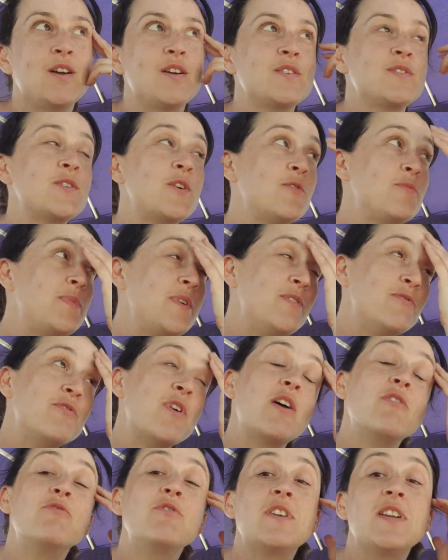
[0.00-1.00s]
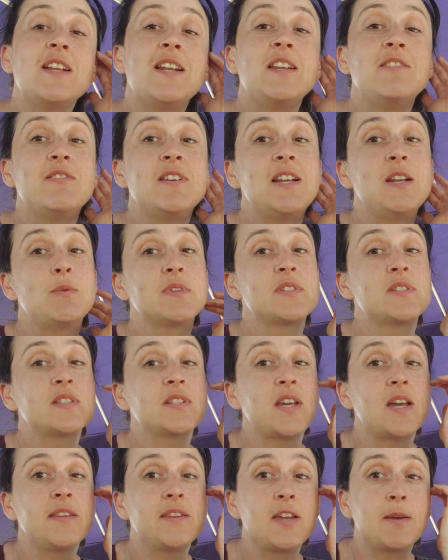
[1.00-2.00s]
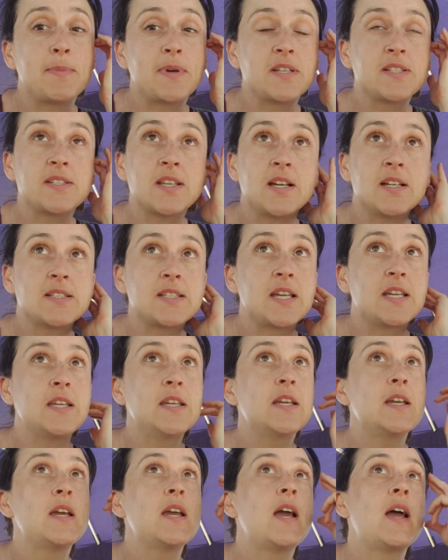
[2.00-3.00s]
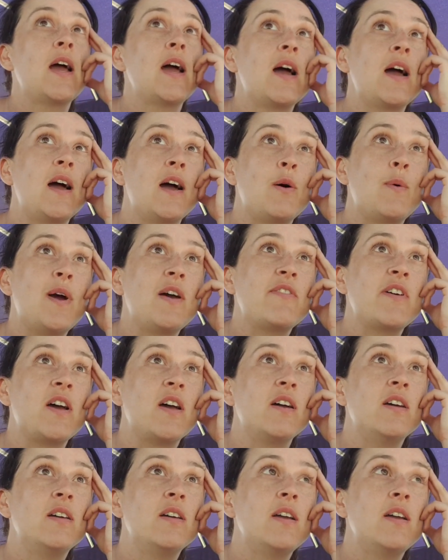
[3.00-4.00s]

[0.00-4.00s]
So I really wanted to get there by Saturday. However,